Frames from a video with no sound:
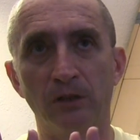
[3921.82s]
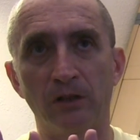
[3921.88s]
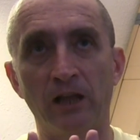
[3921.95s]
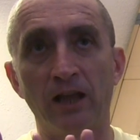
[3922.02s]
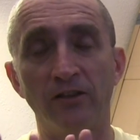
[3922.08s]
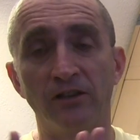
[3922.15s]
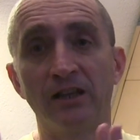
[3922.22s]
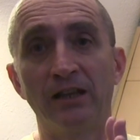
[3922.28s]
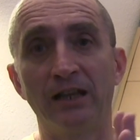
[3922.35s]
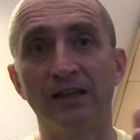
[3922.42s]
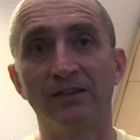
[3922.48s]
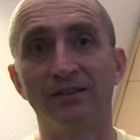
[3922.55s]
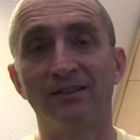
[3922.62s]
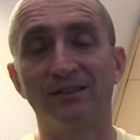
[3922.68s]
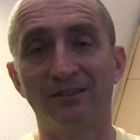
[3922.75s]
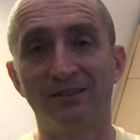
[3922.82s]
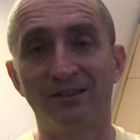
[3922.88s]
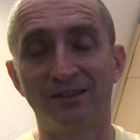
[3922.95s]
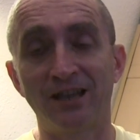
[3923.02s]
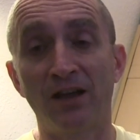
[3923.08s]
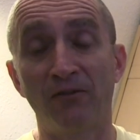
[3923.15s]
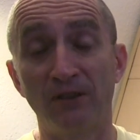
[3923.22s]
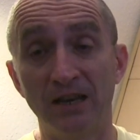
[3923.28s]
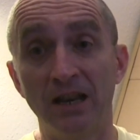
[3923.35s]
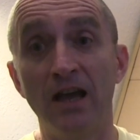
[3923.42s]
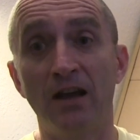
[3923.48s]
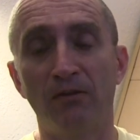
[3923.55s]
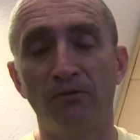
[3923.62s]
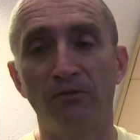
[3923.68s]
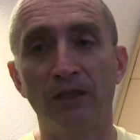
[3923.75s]
the case can get tough
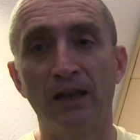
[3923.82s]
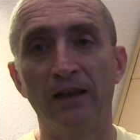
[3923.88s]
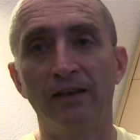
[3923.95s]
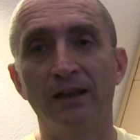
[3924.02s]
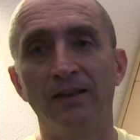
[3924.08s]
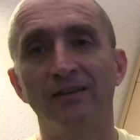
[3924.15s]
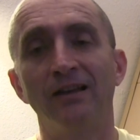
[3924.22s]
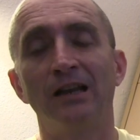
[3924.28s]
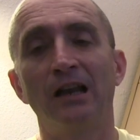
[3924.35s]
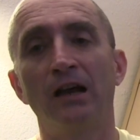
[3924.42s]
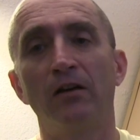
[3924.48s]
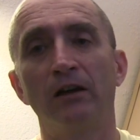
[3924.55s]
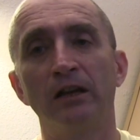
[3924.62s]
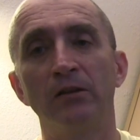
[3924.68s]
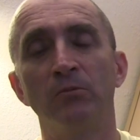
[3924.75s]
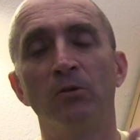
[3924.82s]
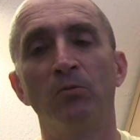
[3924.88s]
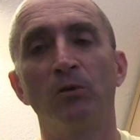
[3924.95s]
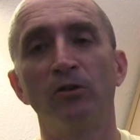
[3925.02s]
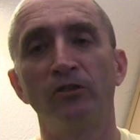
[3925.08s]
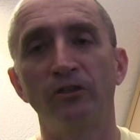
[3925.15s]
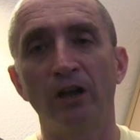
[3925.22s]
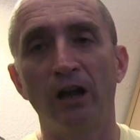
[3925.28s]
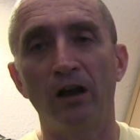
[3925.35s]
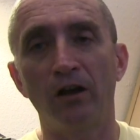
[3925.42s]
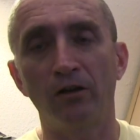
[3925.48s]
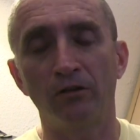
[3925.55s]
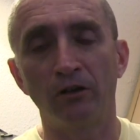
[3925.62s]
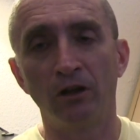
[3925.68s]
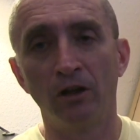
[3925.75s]
enough that it doesn't allow any more moisture
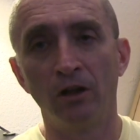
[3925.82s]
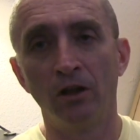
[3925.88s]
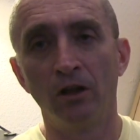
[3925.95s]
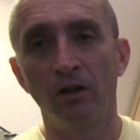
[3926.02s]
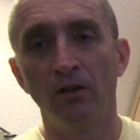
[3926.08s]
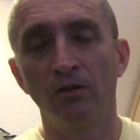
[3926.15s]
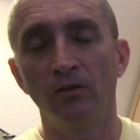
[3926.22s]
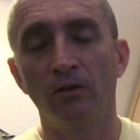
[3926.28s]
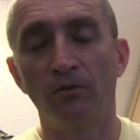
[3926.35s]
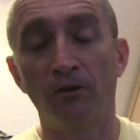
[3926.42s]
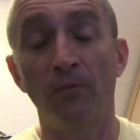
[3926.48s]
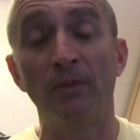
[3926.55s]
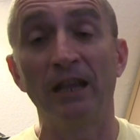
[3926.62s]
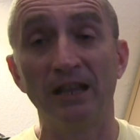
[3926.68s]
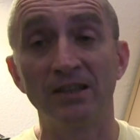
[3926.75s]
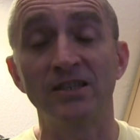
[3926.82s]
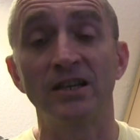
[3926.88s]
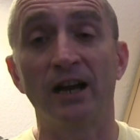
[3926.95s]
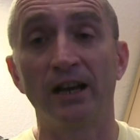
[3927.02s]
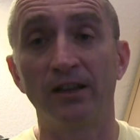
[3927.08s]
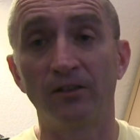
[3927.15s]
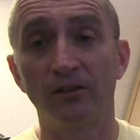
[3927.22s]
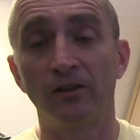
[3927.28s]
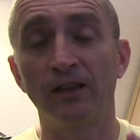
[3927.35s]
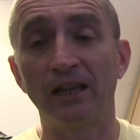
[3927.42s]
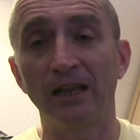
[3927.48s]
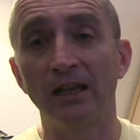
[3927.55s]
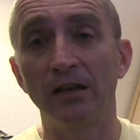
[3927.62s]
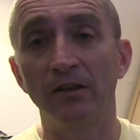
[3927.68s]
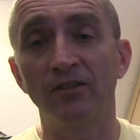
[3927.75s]
out from the inside, and so
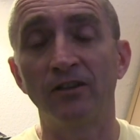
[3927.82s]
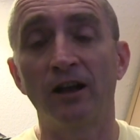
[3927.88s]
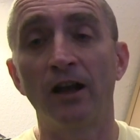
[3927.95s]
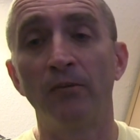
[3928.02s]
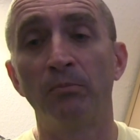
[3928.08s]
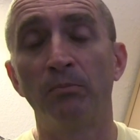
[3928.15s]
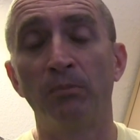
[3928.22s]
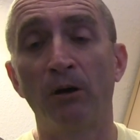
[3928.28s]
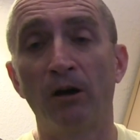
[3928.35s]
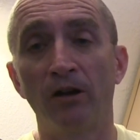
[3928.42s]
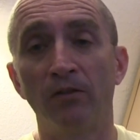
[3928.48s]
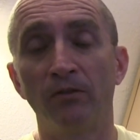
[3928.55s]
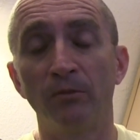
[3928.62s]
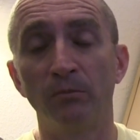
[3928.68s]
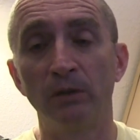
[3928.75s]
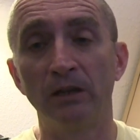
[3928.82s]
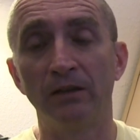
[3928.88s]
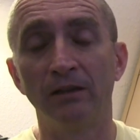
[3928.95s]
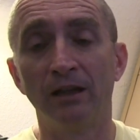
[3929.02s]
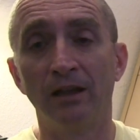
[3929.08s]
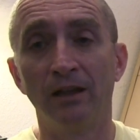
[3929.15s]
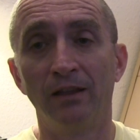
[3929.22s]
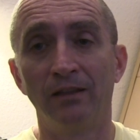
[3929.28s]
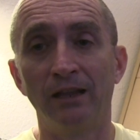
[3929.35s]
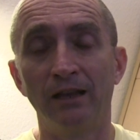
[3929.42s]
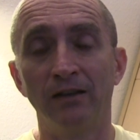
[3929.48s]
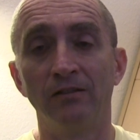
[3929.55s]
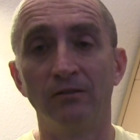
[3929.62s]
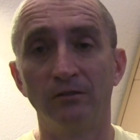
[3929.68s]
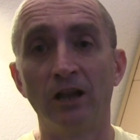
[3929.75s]
the inside part of the meat
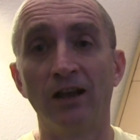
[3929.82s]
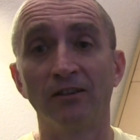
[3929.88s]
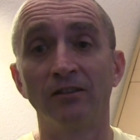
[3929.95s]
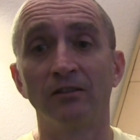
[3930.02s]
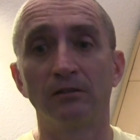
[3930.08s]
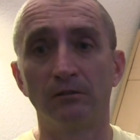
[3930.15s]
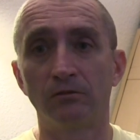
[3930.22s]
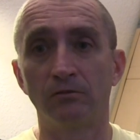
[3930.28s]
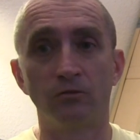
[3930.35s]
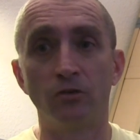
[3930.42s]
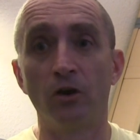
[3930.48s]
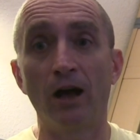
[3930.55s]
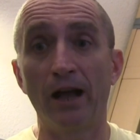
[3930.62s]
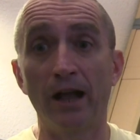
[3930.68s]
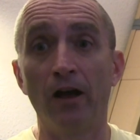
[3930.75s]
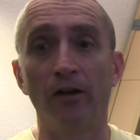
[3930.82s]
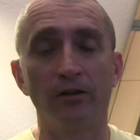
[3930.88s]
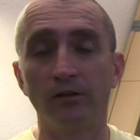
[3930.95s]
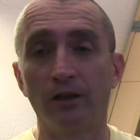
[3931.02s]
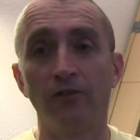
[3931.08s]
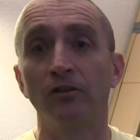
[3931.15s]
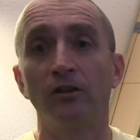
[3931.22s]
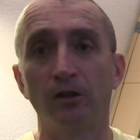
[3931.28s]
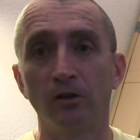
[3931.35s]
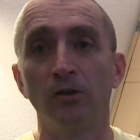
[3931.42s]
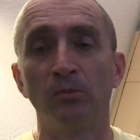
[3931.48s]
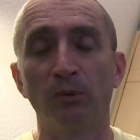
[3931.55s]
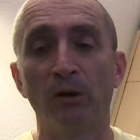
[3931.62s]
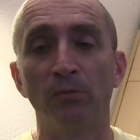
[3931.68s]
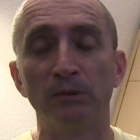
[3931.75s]
then doesn't dry out and doesn't
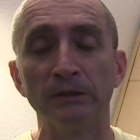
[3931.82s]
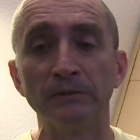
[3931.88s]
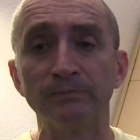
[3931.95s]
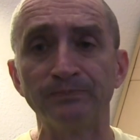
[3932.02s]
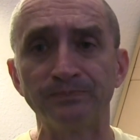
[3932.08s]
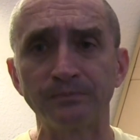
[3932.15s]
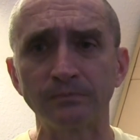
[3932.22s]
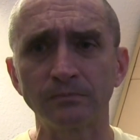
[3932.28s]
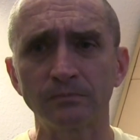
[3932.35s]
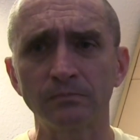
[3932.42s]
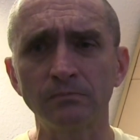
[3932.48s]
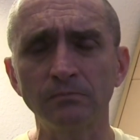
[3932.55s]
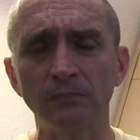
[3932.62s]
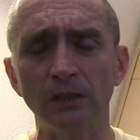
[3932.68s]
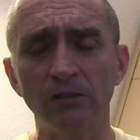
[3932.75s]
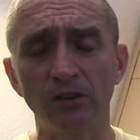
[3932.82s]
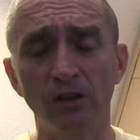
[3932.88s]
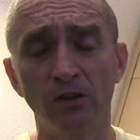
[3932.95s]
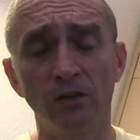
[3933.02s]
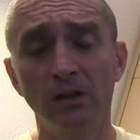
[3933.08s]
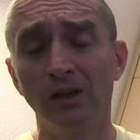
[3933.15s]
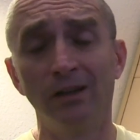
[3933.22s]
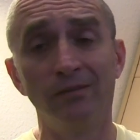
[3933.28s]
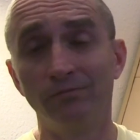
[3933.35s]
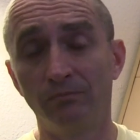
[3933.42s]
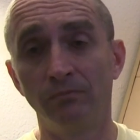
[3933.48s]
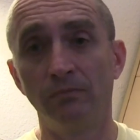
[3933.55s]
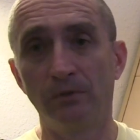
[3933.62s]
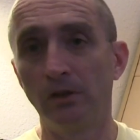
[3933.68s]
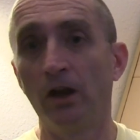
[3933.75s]
cure properly. So
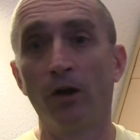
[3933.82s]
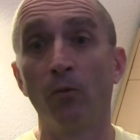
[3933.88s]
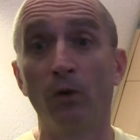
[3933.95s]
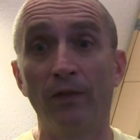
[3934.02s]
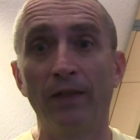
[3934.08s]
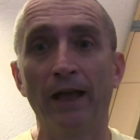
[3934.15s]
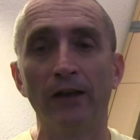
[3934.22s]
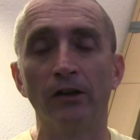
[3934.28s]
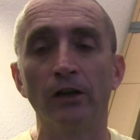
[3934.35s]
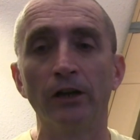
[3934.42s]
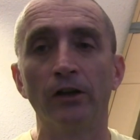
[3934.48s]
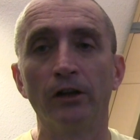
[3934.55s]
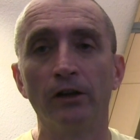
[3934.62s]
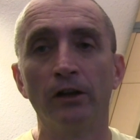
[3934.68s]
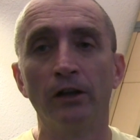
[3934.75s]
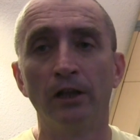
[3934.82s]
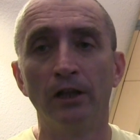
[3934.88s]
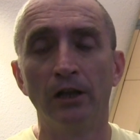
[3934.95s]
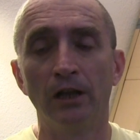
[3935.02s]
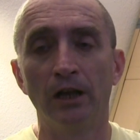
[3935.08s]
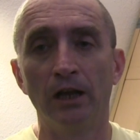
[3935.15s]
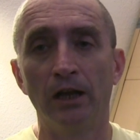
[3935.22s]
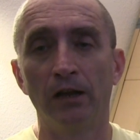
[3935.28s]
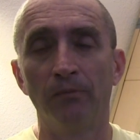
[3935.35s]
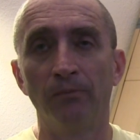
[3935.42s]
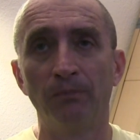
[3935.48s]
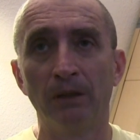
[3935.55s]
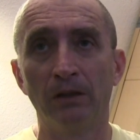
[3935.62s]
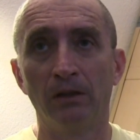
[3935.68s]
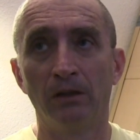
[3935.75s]
you don't want that going on.
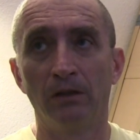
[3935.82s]
Um,